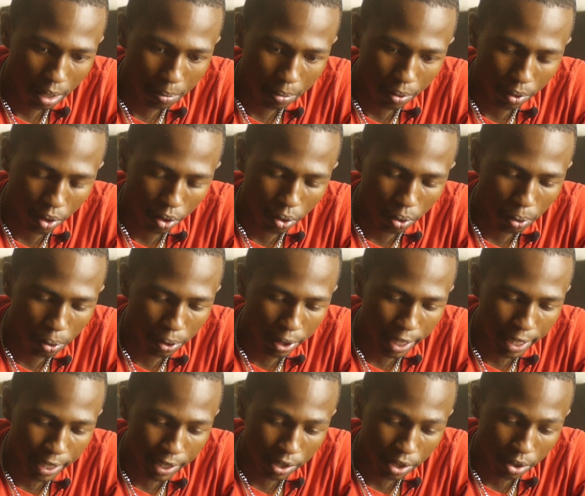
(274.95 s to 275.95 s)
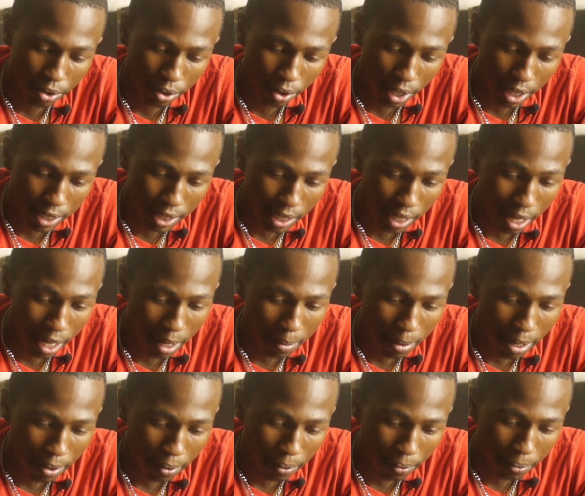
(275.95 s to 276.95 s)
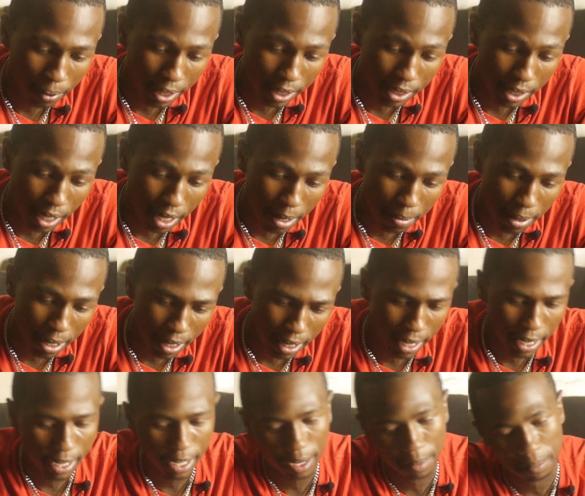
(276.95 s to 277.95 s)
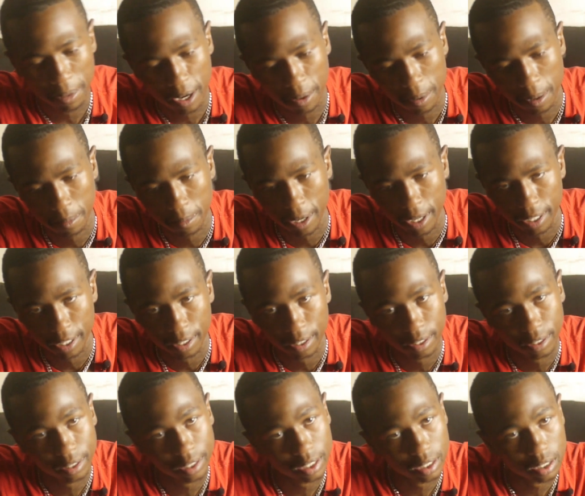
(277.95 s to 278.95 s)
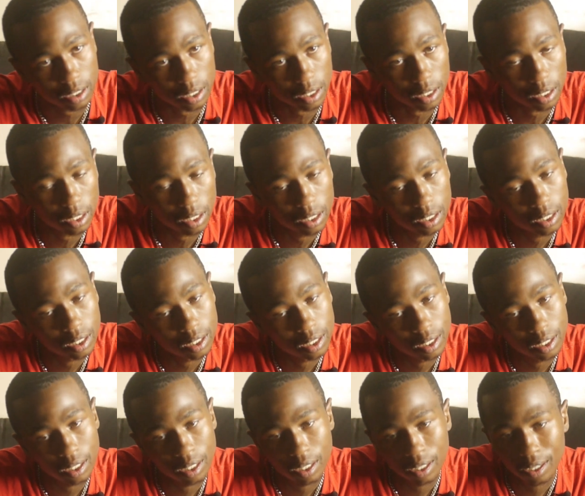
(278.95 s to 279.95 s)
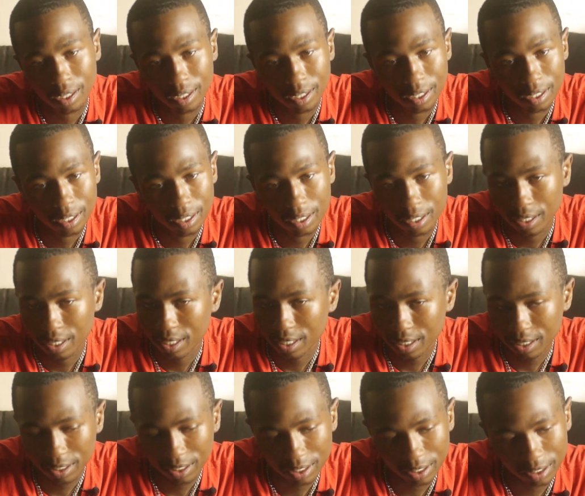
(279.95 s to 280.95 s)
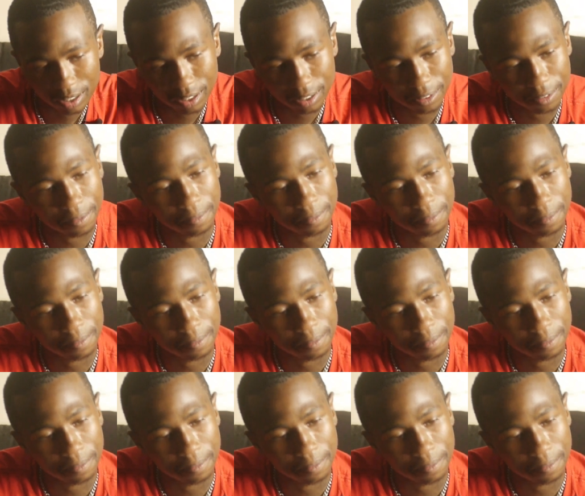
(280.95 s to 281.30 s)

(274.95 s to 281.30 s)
I'm a cool ass dude, I stay in my lane and I'm about my money. That's it. That's it.